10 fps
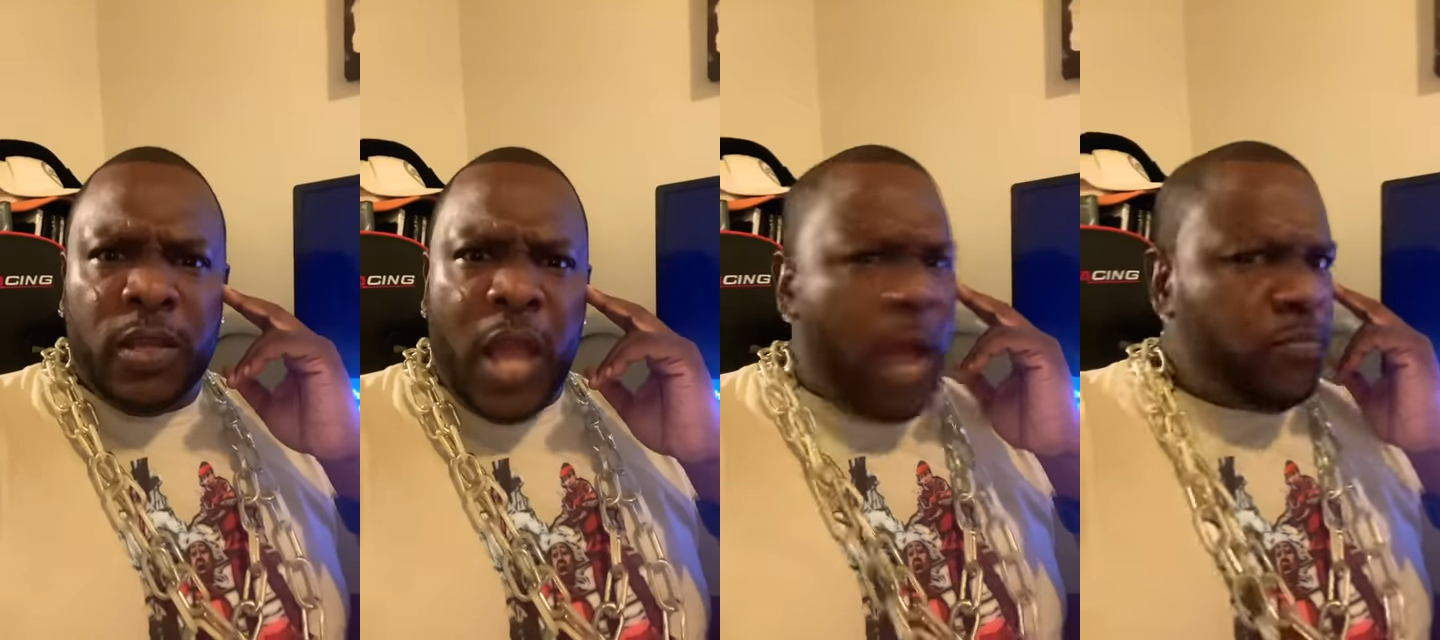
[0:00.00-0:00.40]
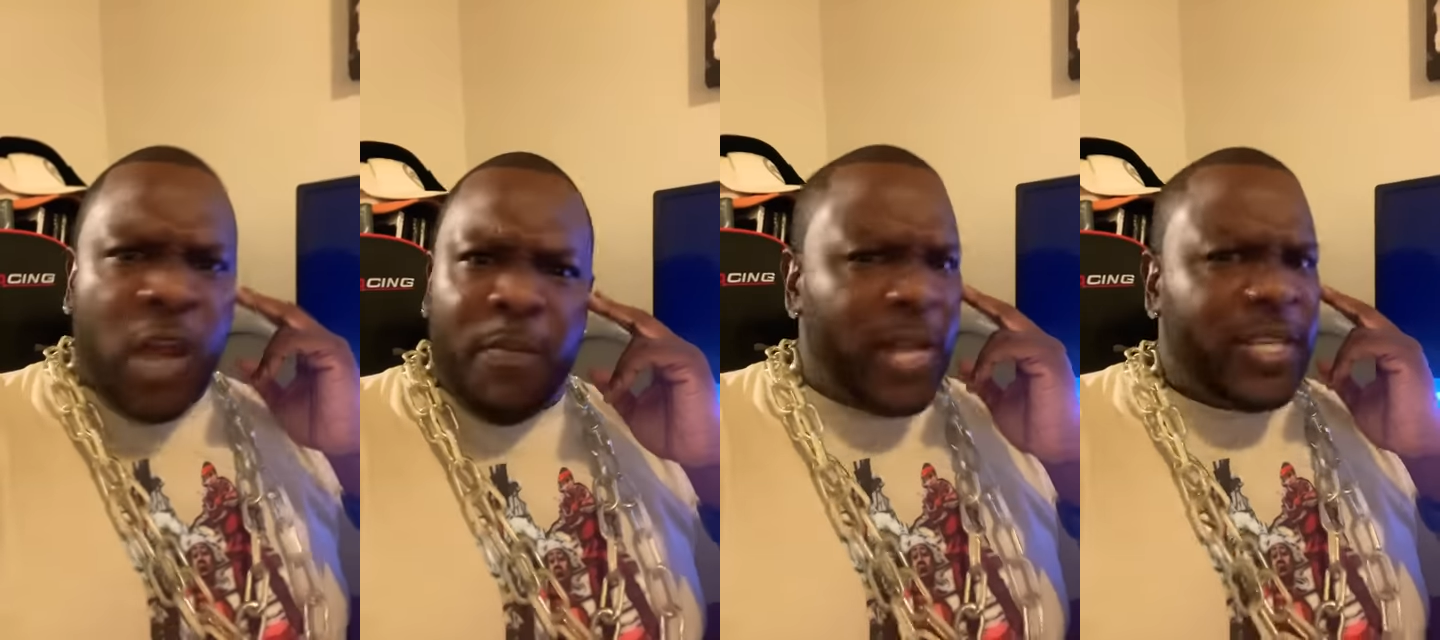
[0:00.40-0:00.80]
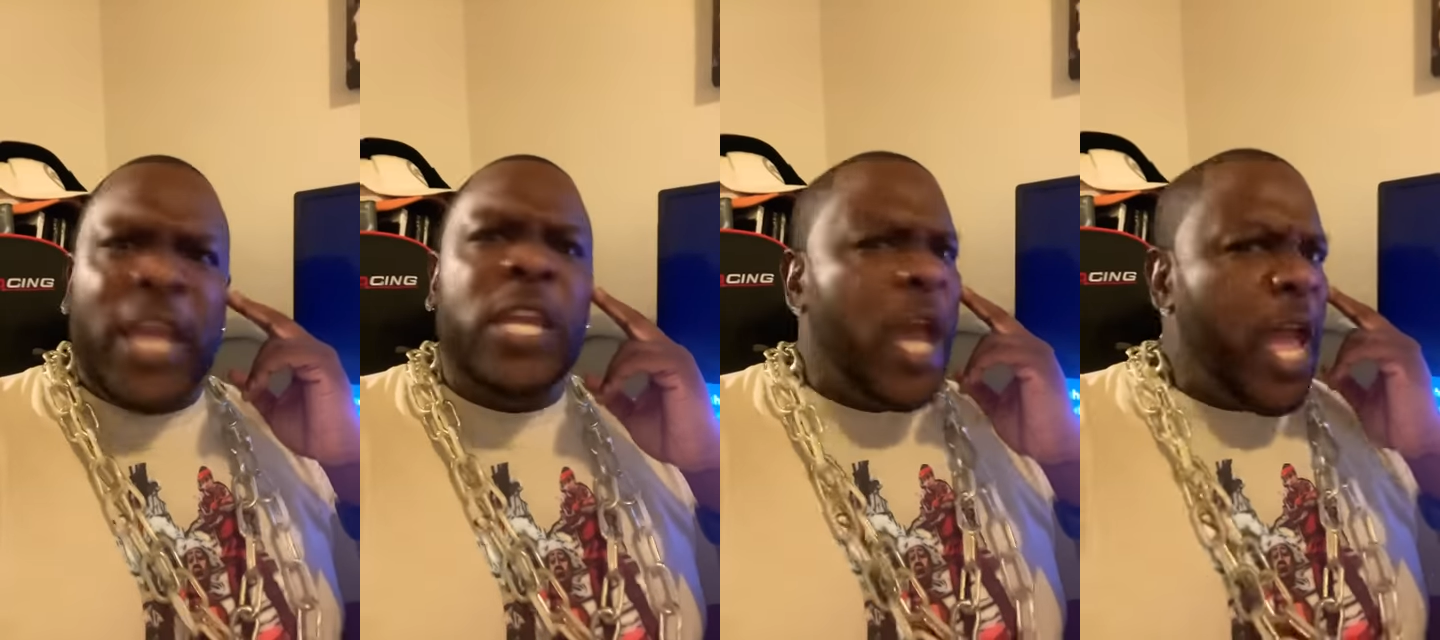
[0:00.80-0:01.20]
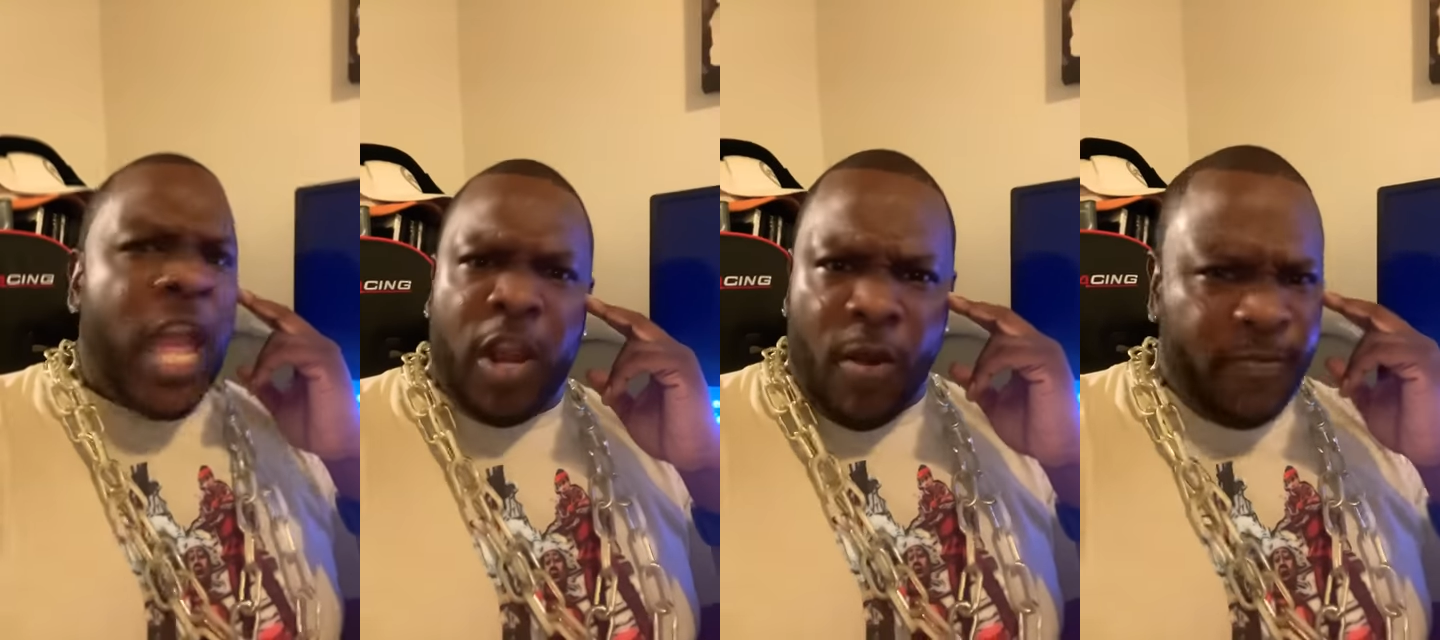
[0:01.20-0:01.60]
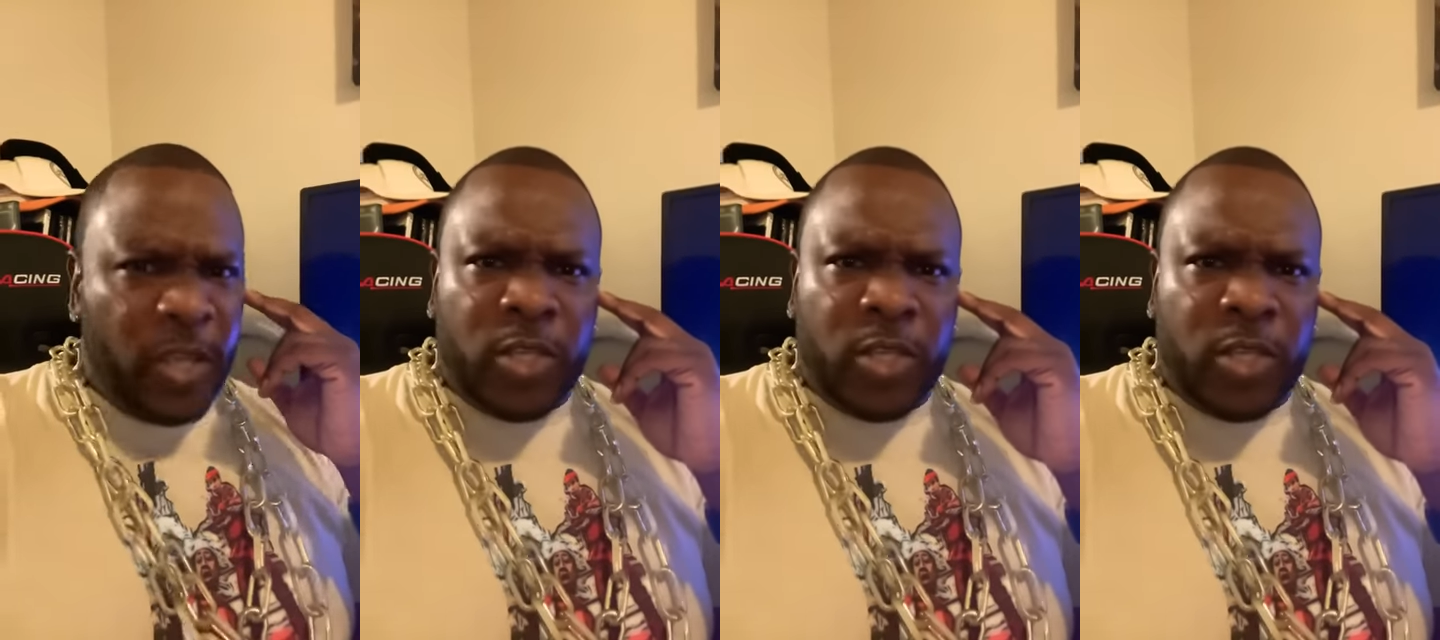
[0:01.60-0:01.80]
I'm talking about take your head off your